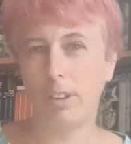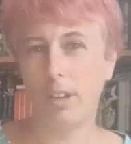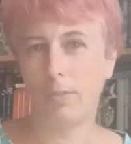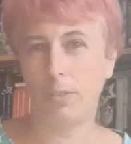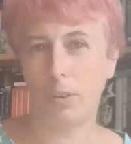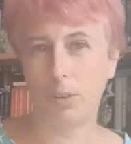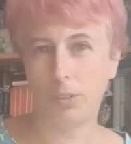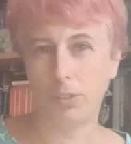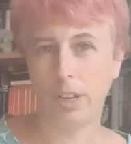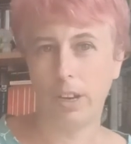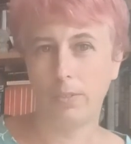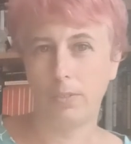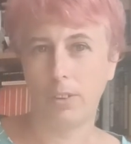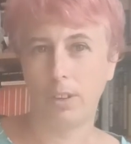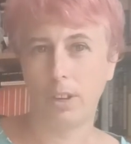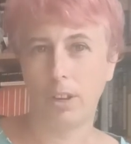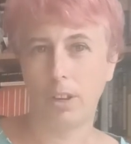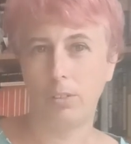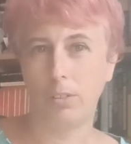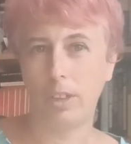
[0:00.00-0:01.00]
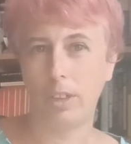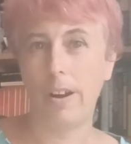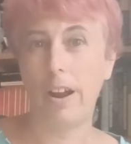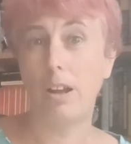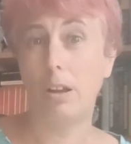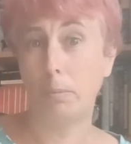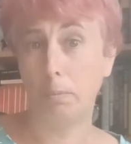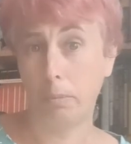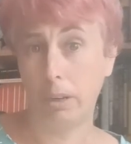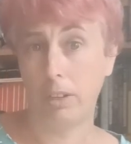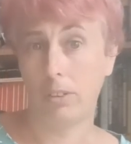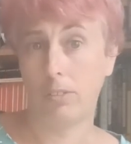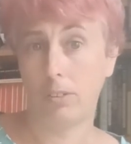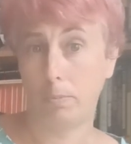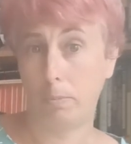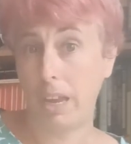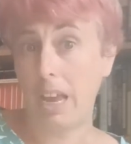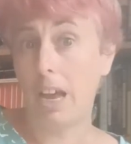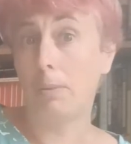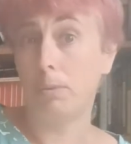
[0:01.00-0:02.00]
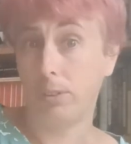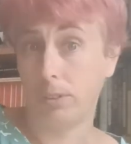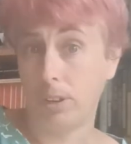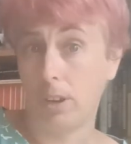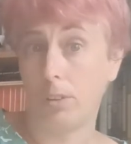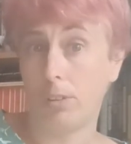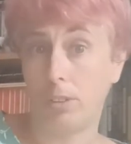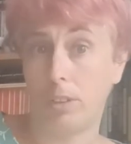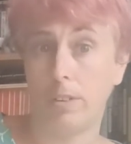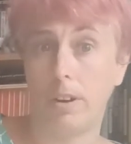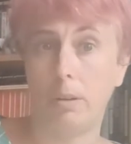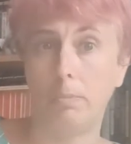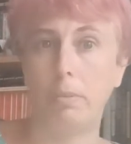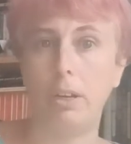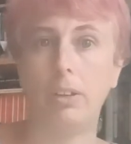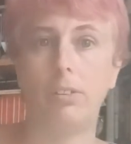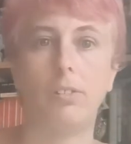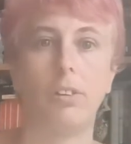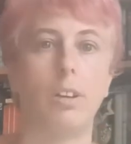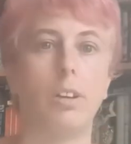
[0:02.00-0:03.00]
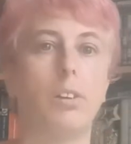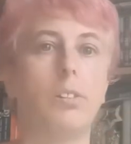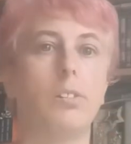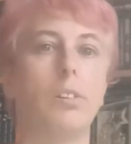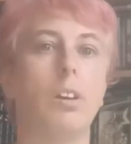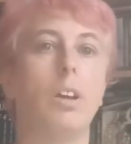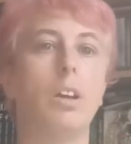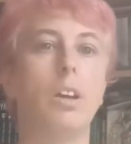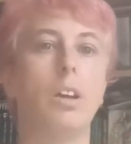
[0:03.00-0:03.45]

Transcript: also have to go to their own meetings.